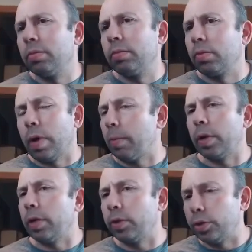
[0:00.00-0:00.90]
Grab
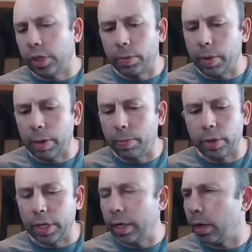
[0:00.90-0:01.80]
another sheet of paper.
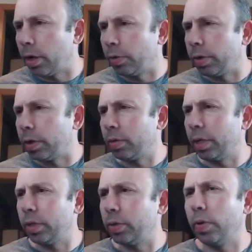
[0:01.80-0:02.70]
You get 100.
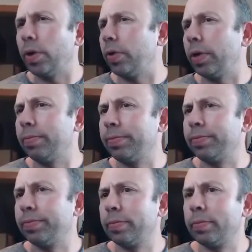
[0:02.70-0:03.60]
You get 200.
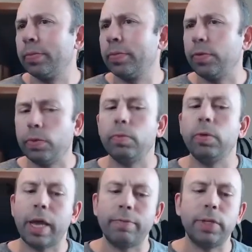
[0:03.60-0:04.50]
If you
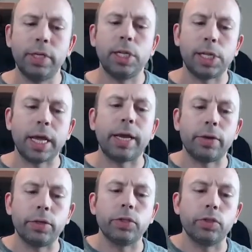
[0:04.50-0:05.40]
have the desire
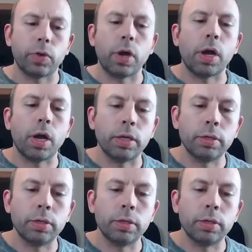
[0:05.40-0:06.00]
to draw